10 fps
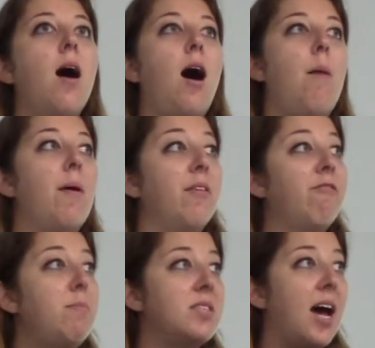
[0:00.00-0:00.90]
On the
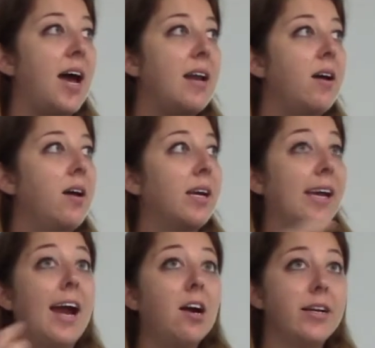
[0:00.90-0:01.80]
flip side,
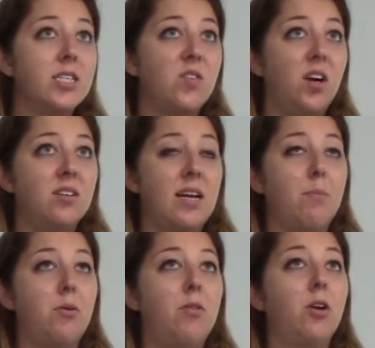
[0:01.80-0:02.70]
carrots, for
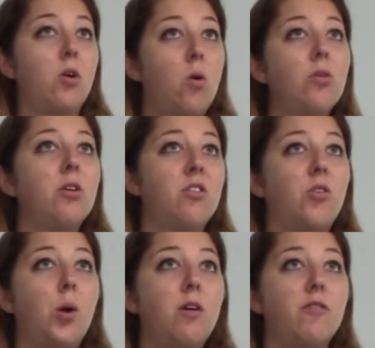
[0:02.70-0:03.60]
example, the colder the
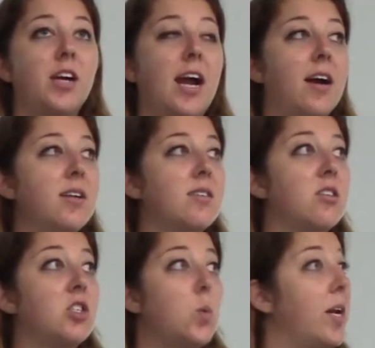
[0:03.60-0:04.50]
soil for carrots, the
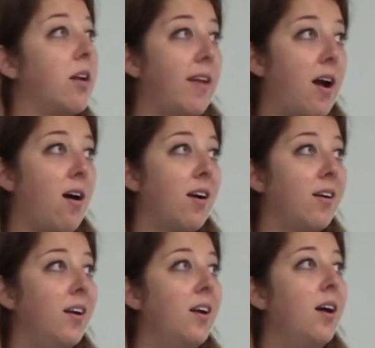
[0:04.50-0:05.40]
sweeter they are.
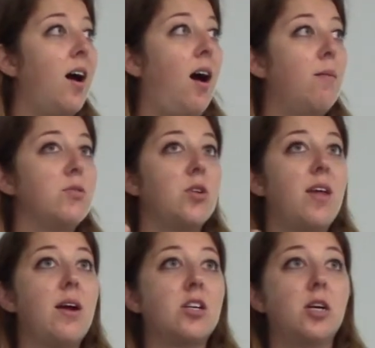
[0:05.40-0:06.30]
So
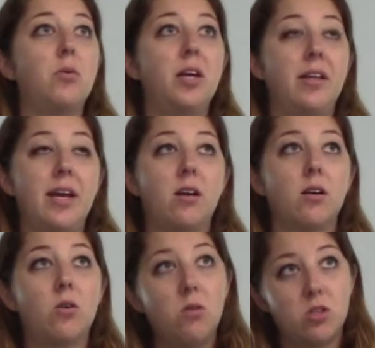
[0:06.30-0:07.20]
they actually really like
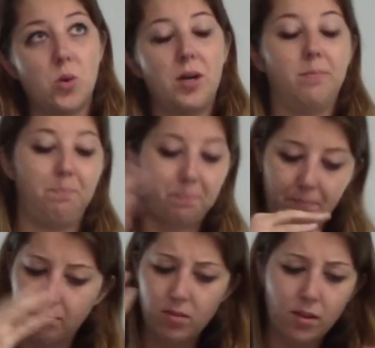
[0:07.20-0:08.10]
cold soil.
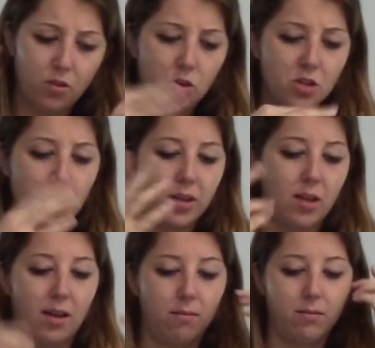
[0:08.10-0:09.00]
So just knowing
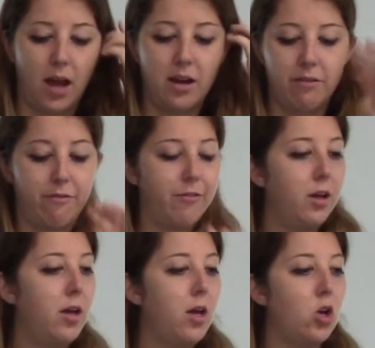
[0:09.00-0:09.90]
that kind of
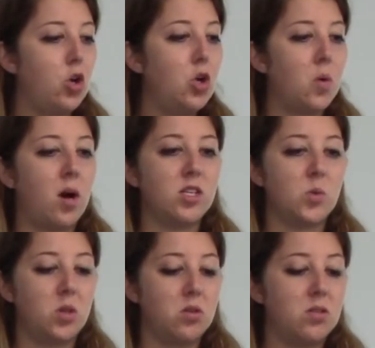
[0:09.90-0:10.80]
nuance
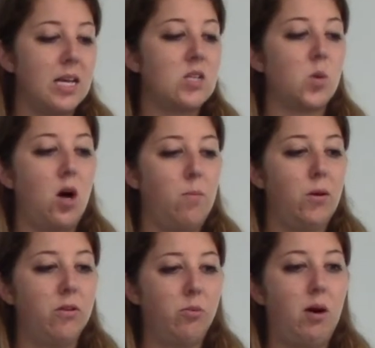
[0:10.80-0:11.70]
with those seeds will help
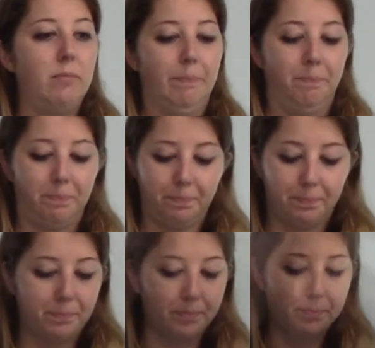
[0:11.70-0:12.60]
you as well.
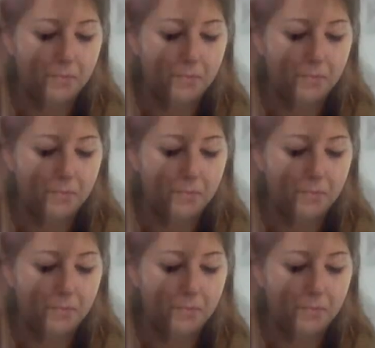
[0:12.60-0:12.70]
Great.